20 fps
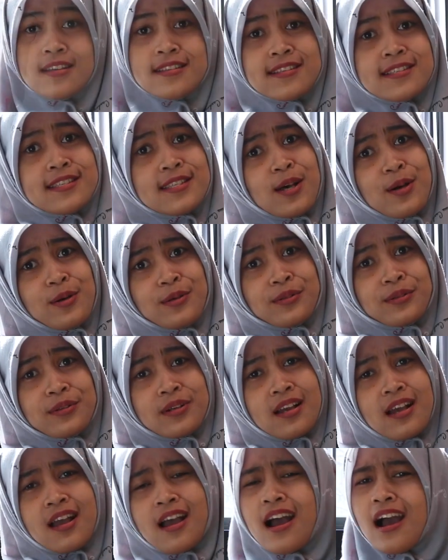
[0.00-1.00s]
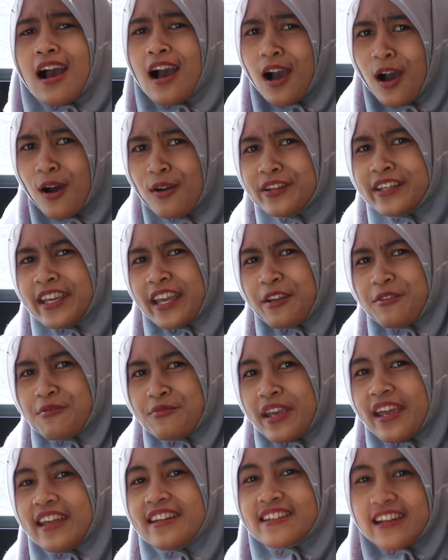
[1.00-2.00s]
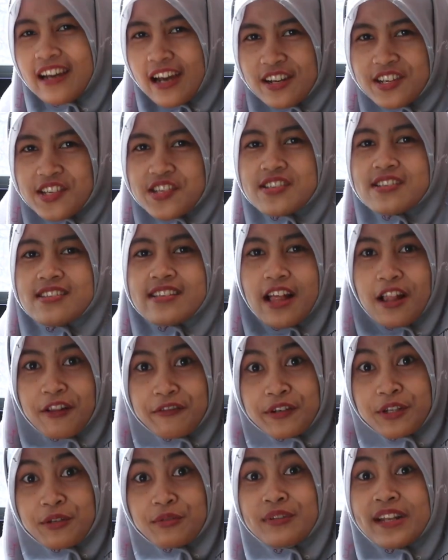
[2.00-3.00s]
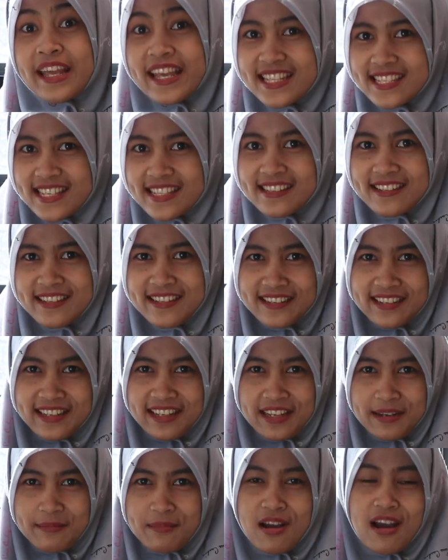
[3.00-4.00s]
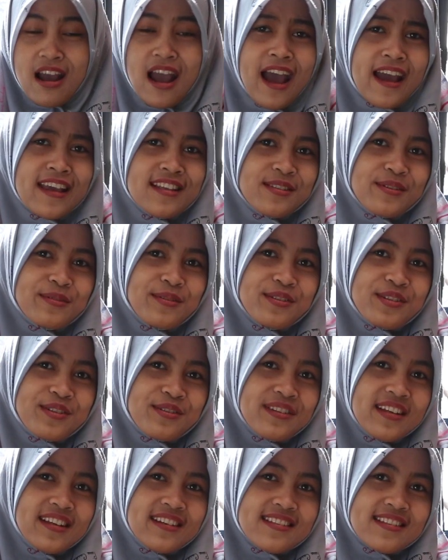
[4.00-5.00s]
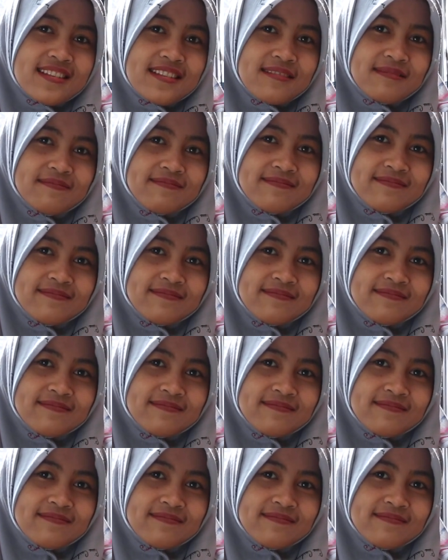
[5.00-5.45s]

So, how can we encourage self-regulated learning among high school students?